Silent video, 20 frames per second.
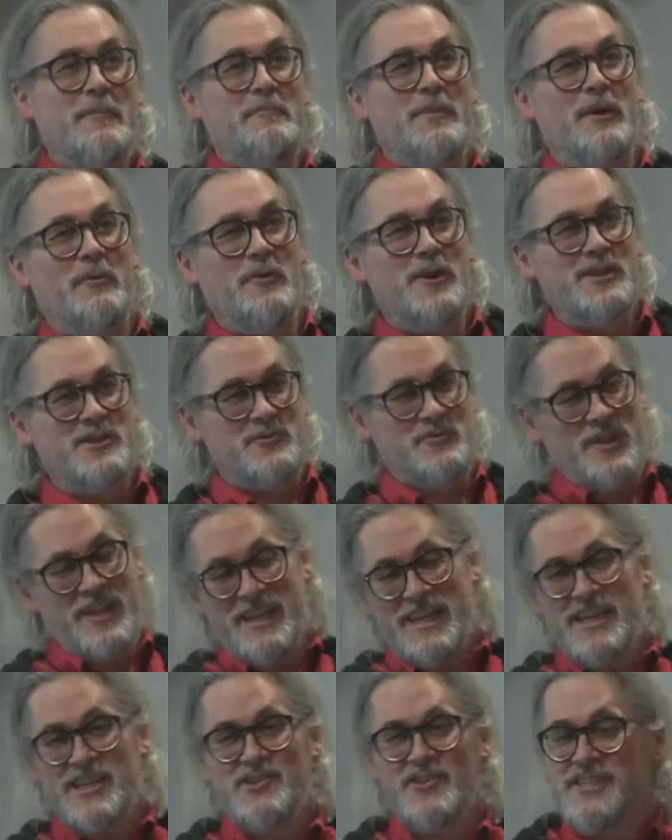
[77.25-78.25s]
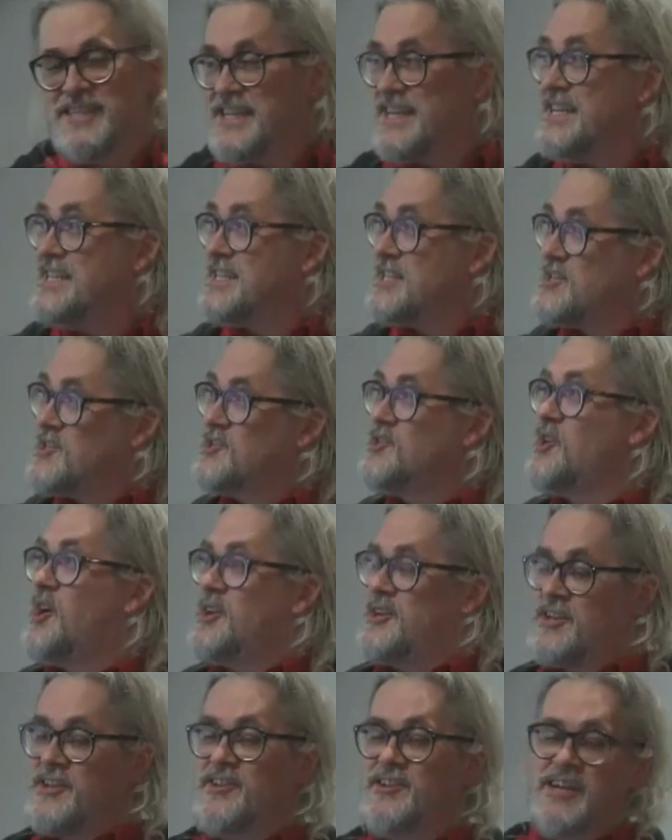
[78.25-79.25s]
But what's really interesting is it's
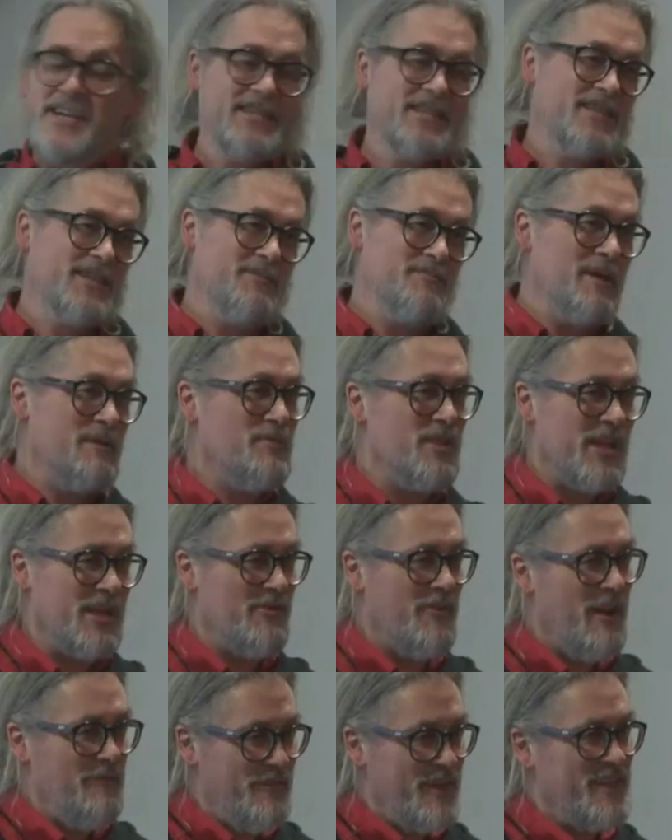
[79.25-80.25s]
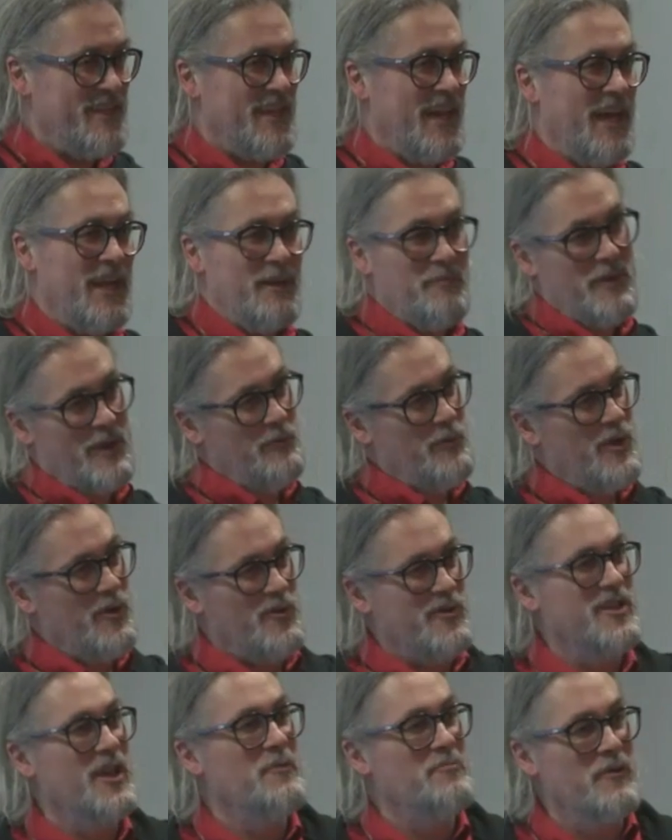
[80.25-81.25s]
not just the bibliographic data, but we
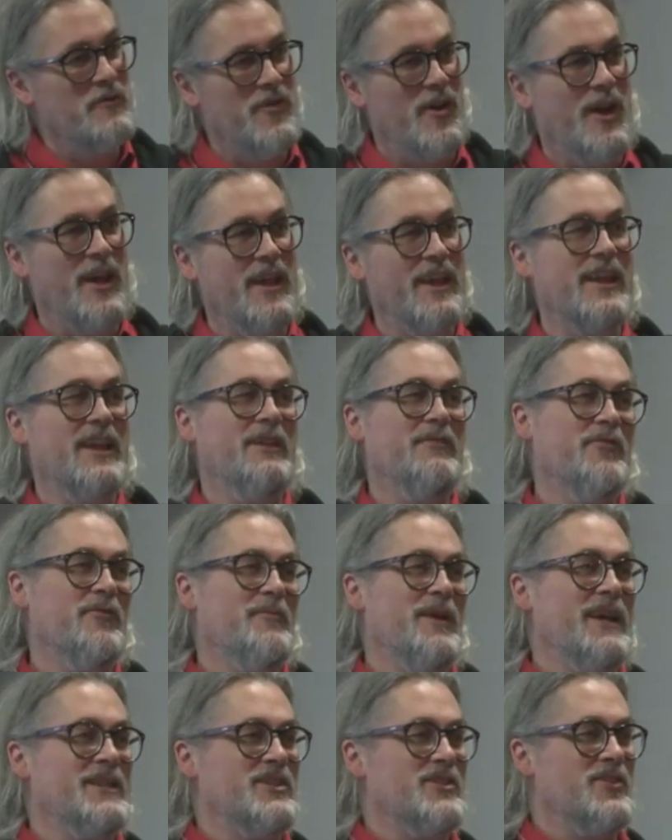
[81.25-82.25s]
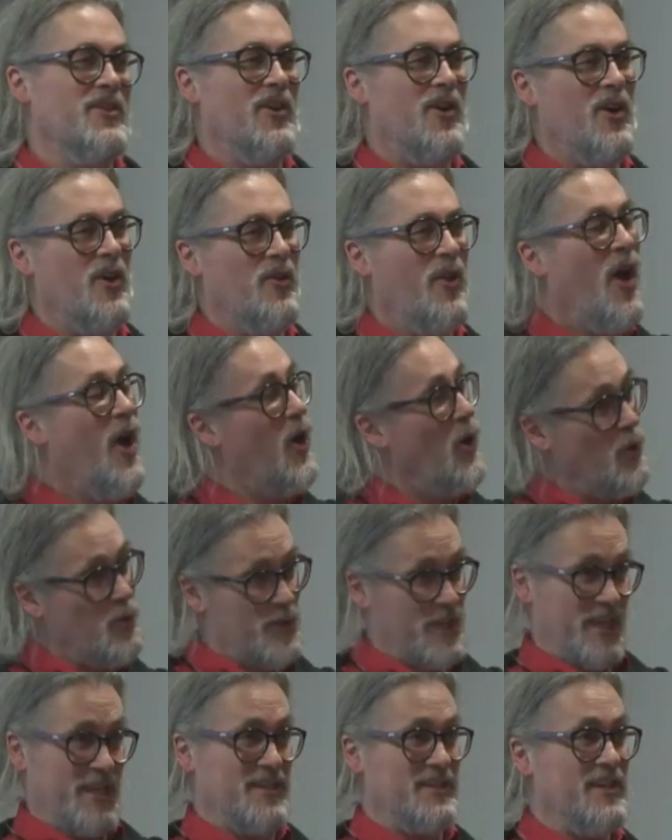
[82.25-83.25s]
also provide information on
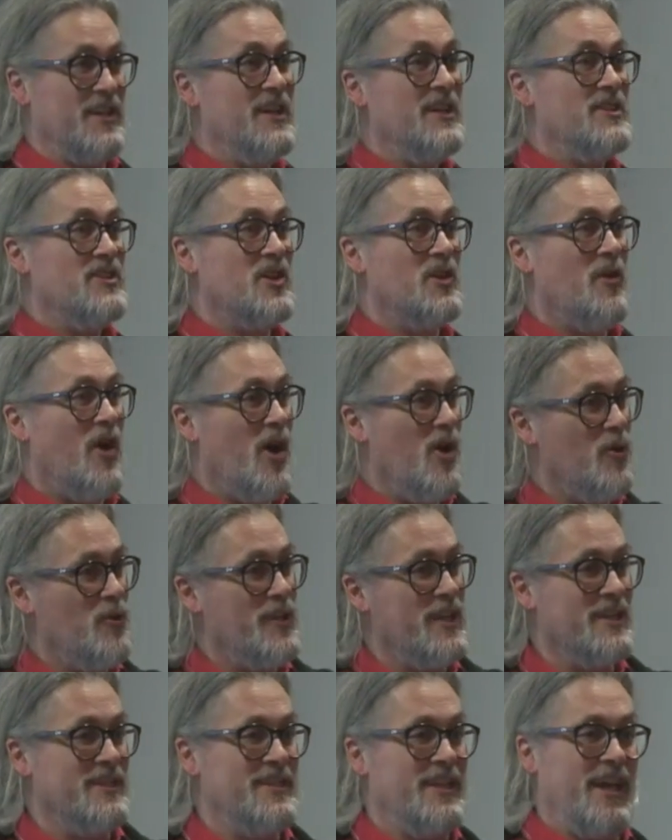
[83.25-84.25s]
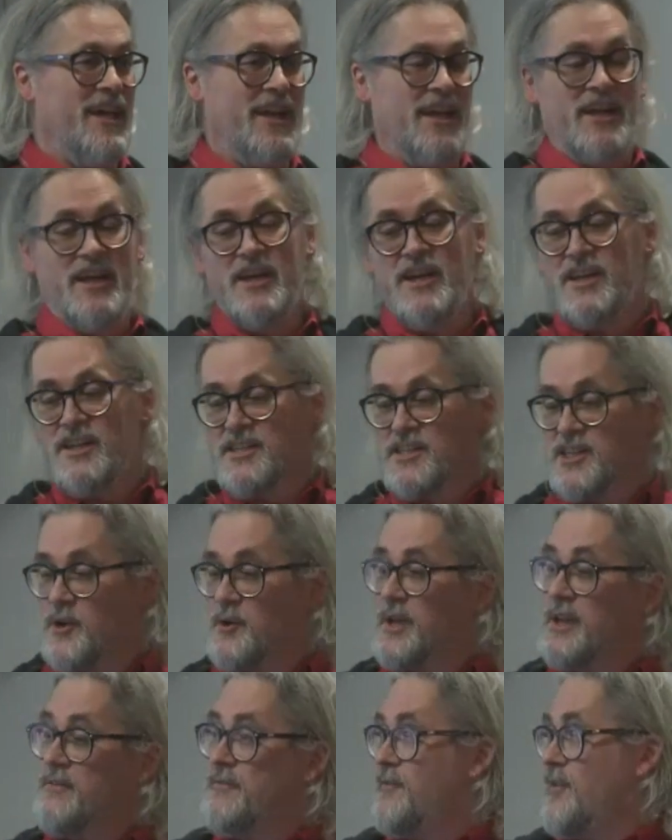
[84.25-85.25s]
holdings, so holdings data.
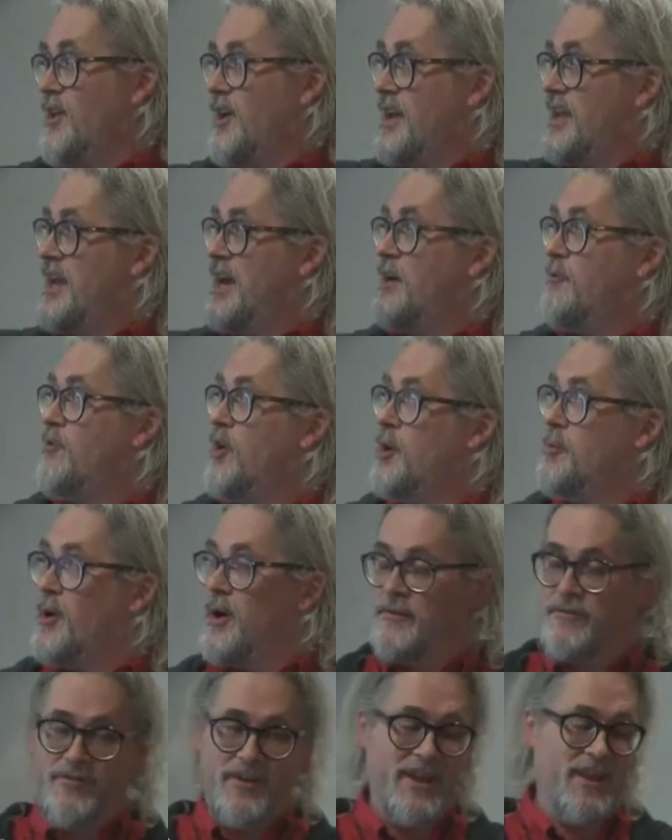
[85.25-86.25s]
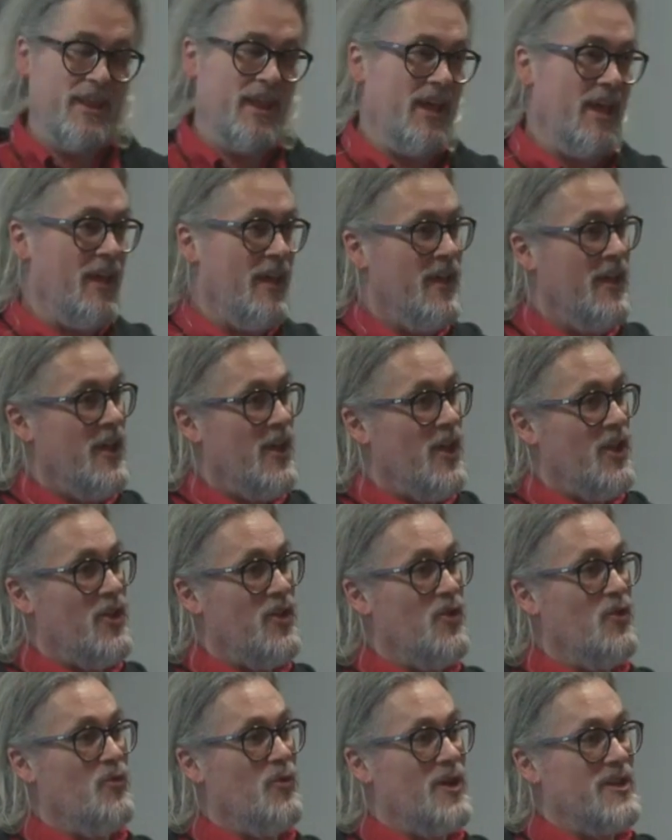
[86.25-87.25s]
So if, like our robot friend there,
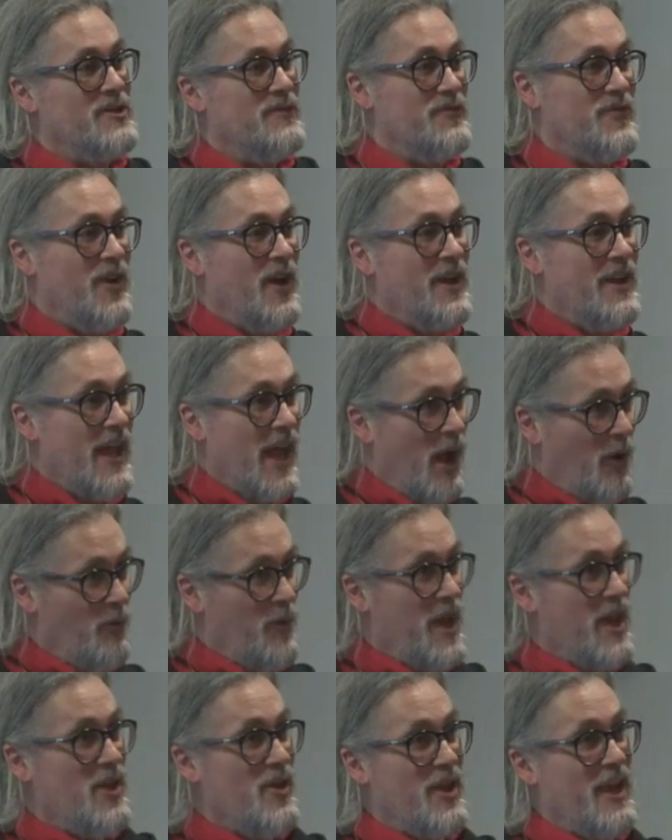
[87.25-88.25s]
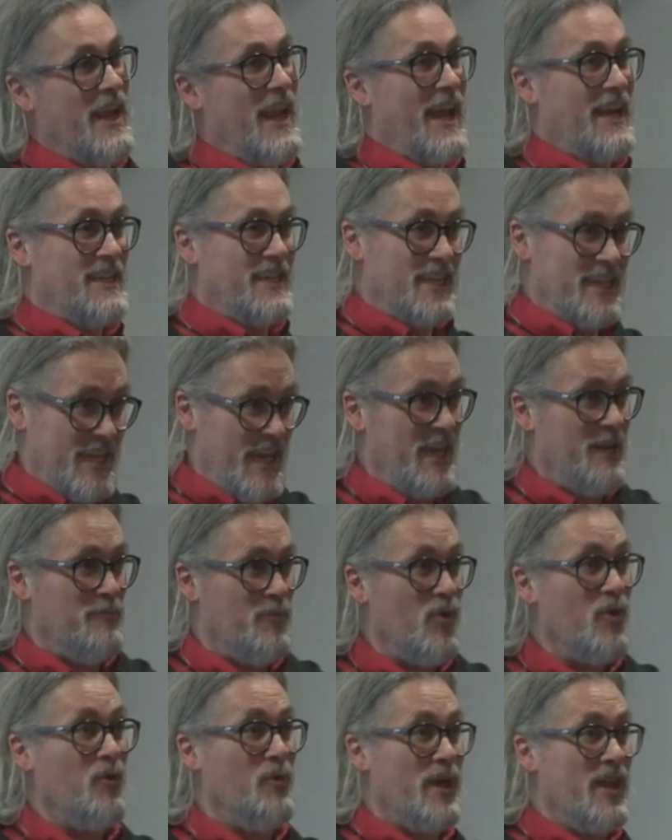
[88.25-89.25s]
you want to find out where you can actually get a
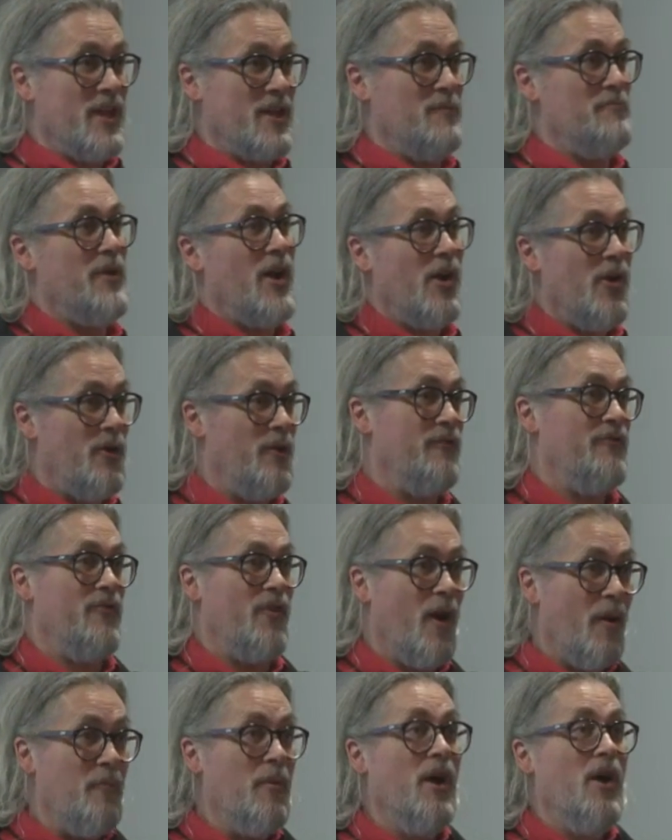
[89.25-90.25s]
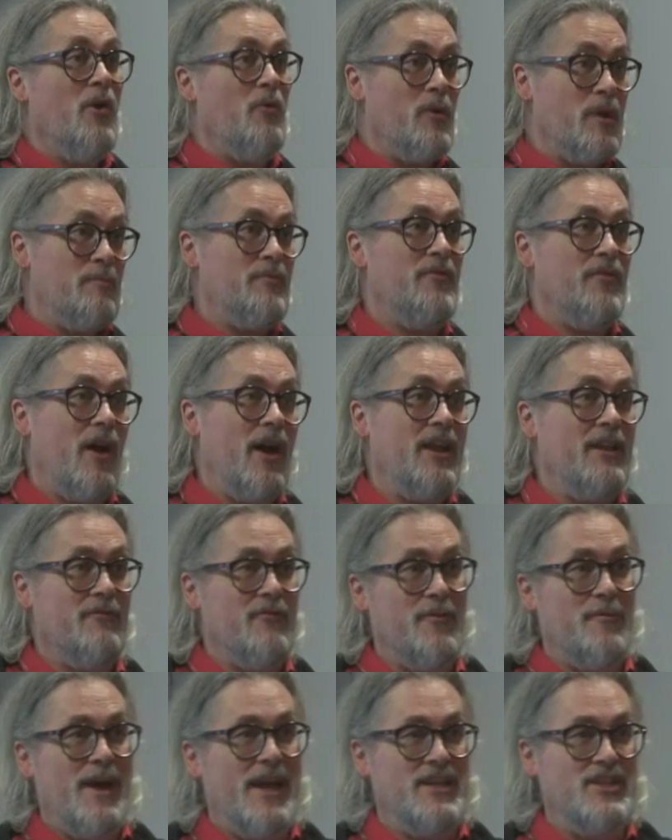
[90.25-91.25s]
book, where you can borrow it from, we provide
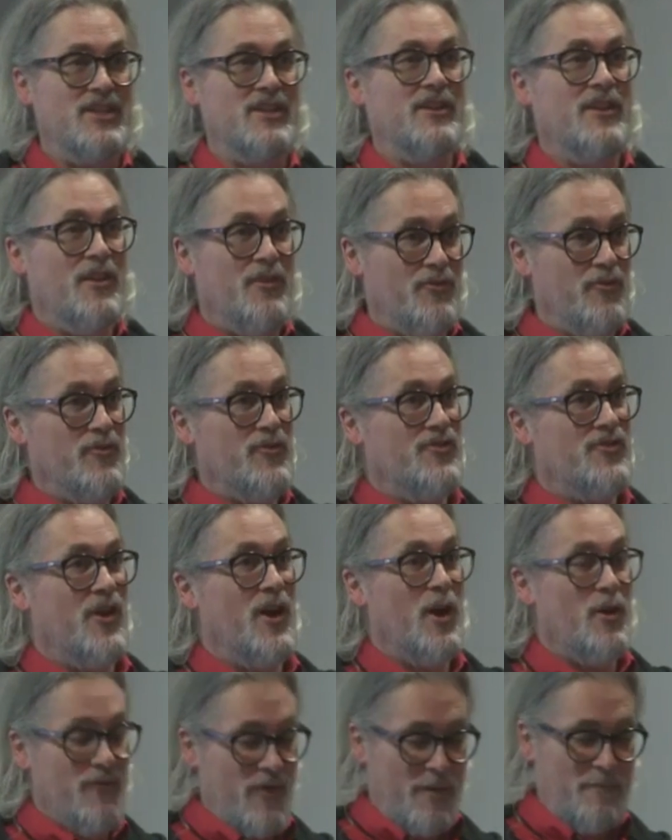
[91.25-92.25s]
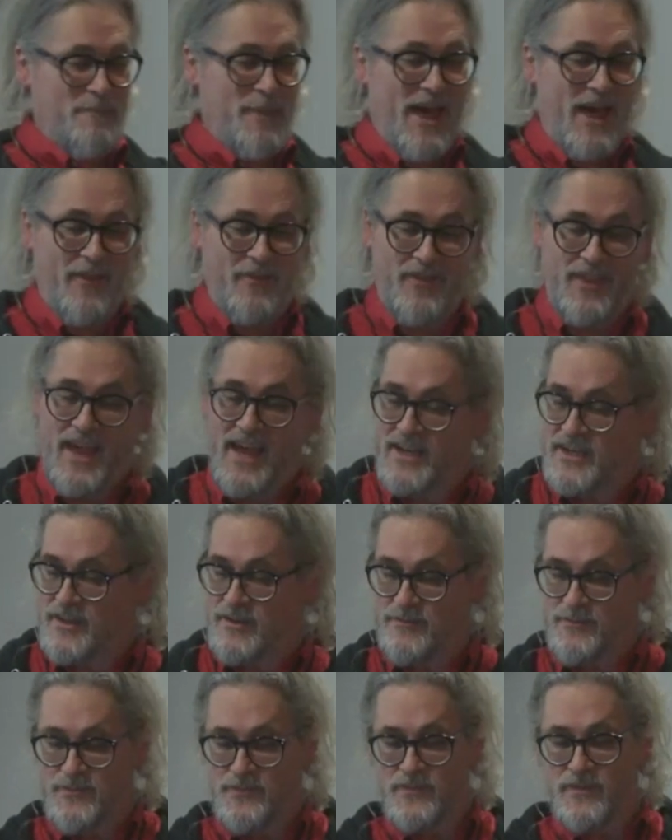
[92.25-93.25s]
information through Trove about that.
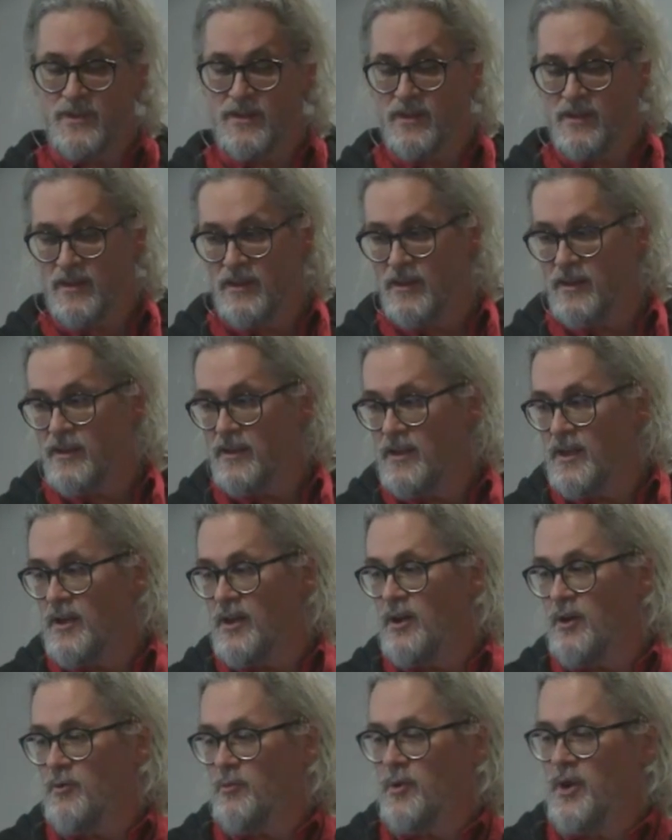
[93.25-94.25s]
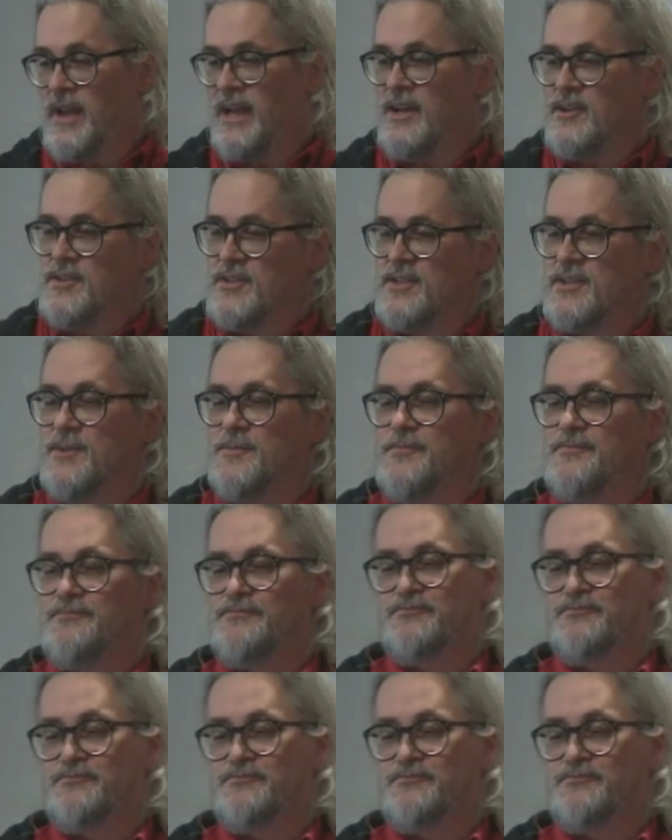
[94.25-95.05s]
What else?